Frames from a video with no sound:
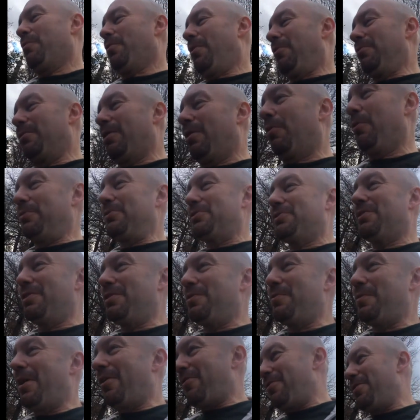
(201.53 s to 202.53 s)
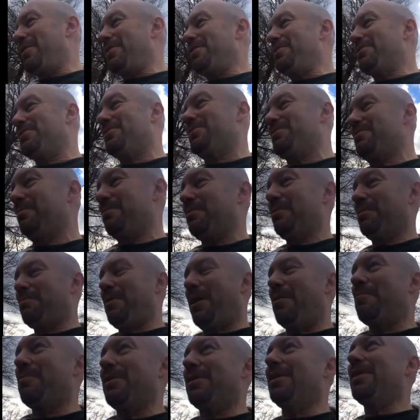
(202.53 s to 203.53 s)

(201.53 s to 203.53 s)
won't tell you where he is, might be a